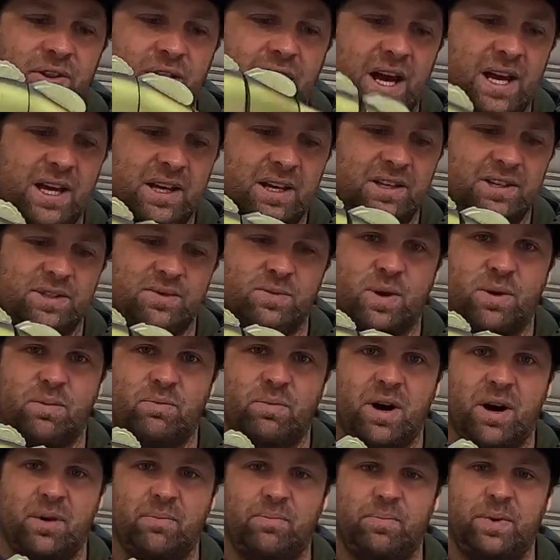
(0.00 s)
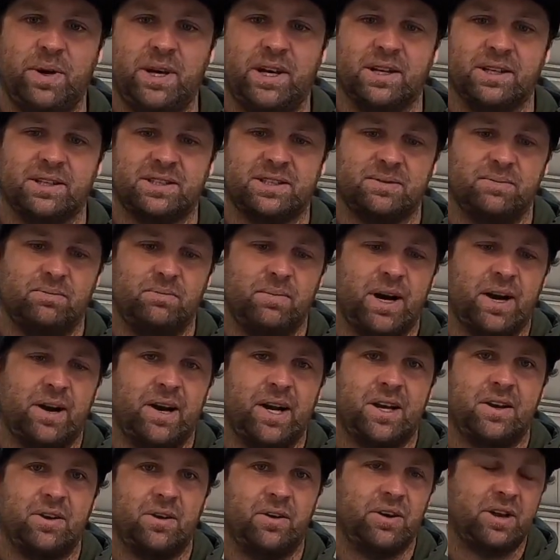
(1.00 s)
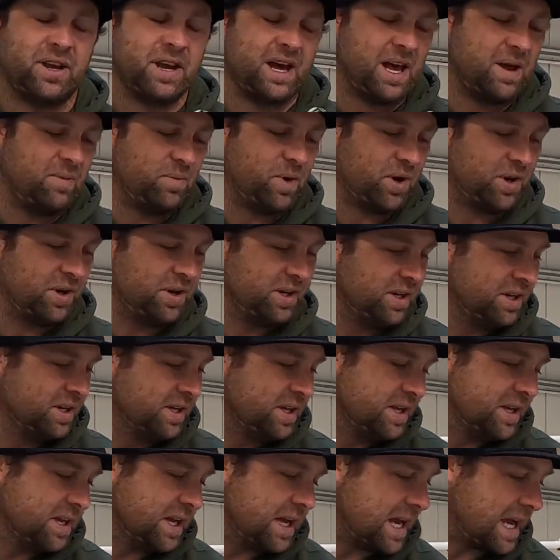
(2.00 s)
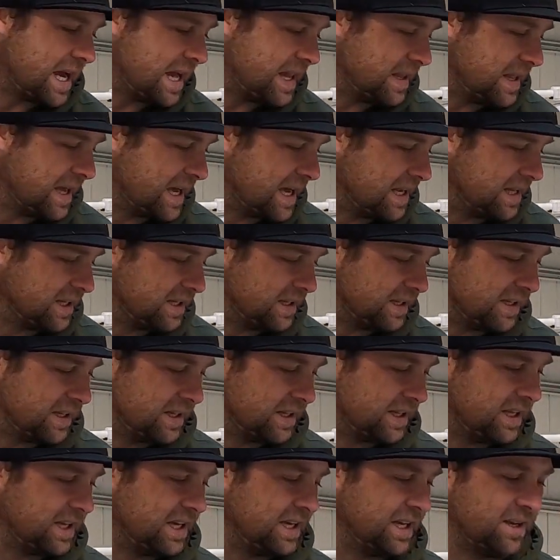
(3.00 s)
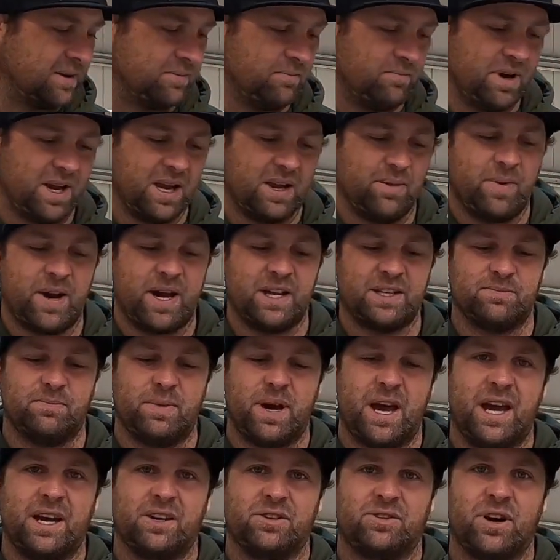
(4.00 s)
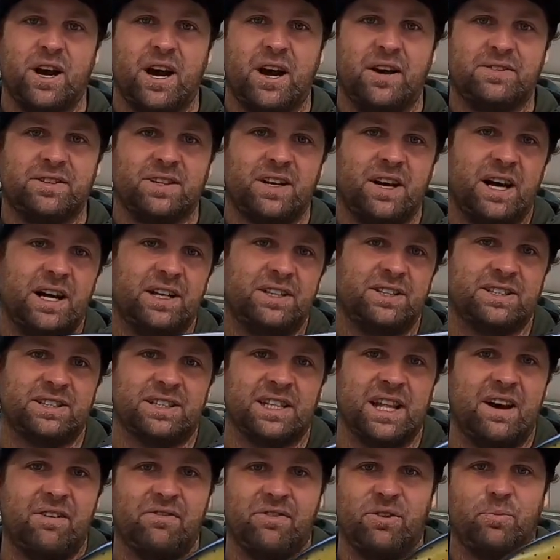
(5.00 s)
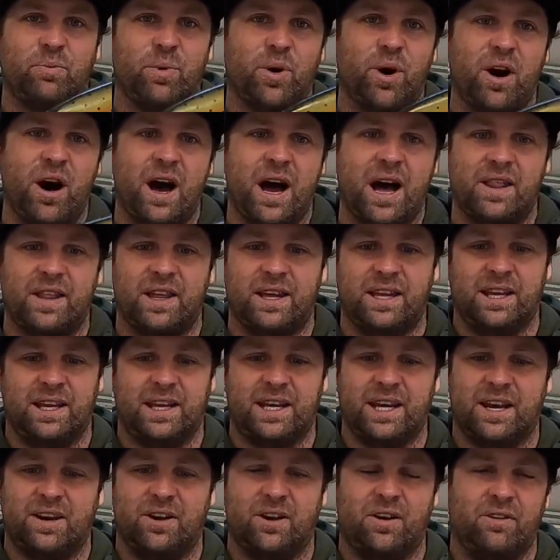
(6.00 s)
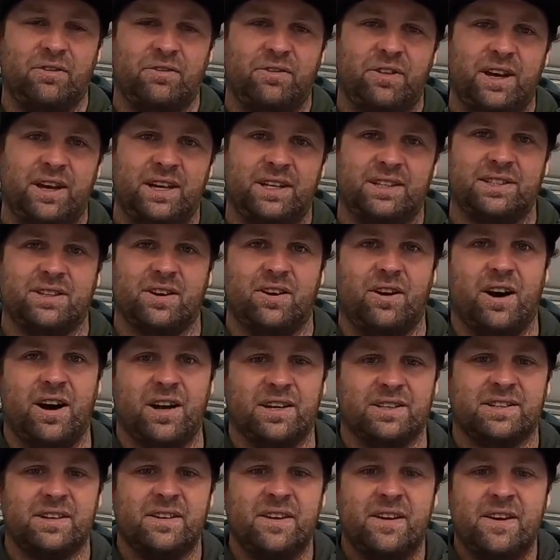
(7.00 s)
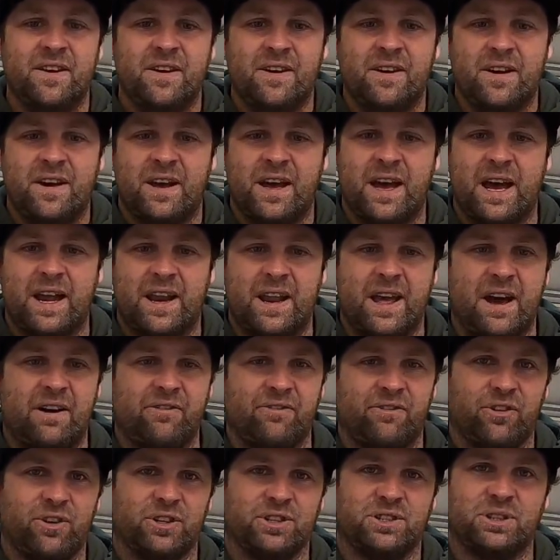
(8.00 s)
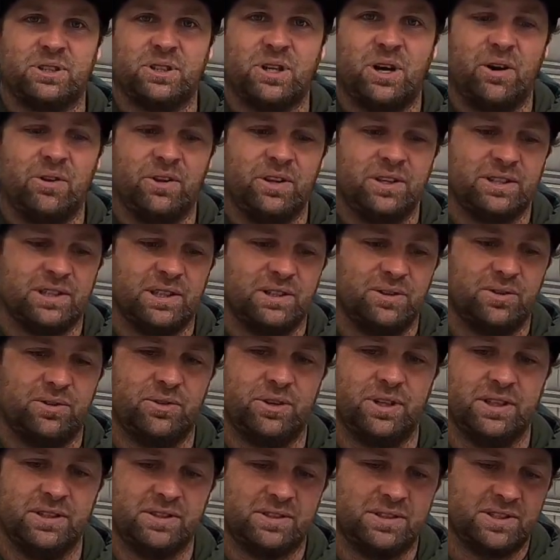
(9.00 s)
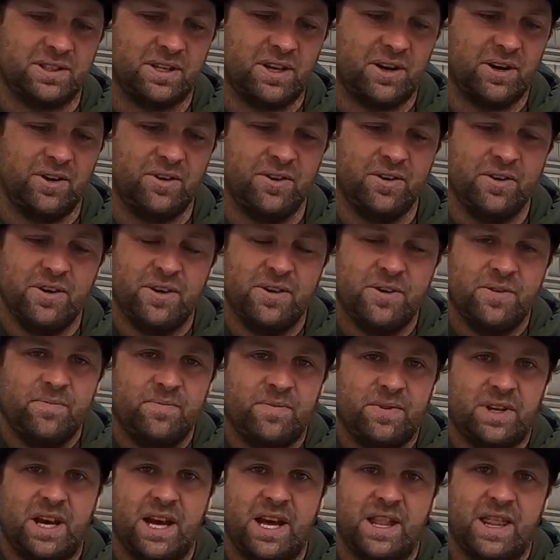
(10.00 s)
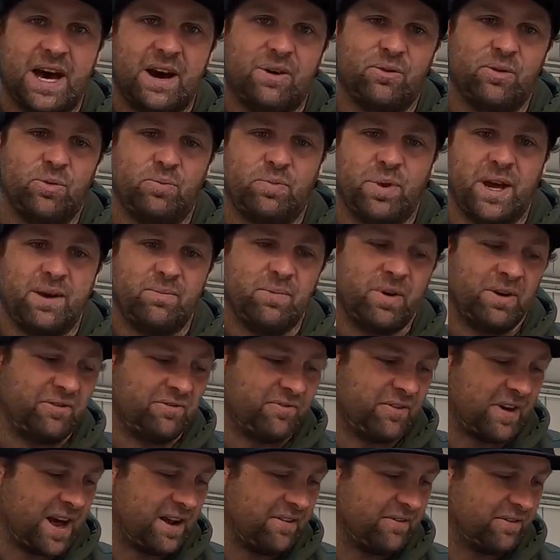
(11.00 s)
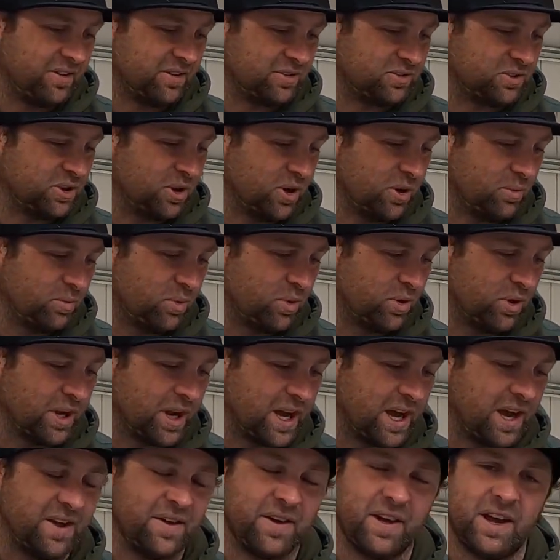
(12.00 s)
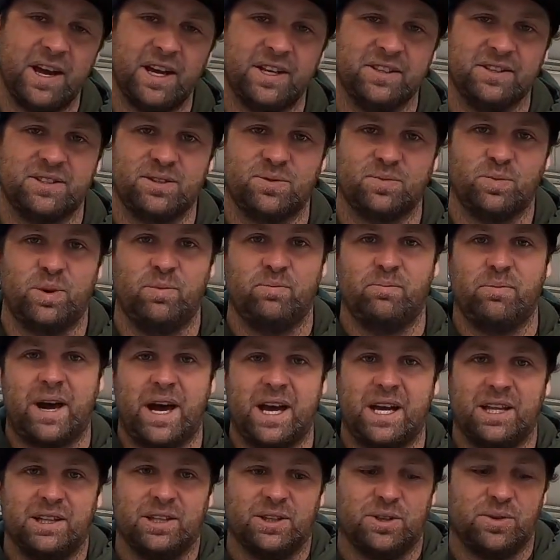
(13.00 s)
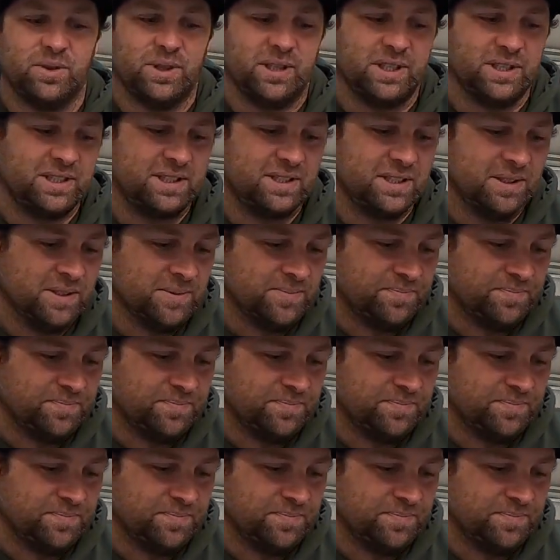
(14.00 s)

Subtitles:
That is what my biggest Murray cod came on. And then the Megabass Mag Drafts. I just love the bite that you get off these guys and how versatile this lure is. So yeah, that would be my favorite top water and swim bait lures.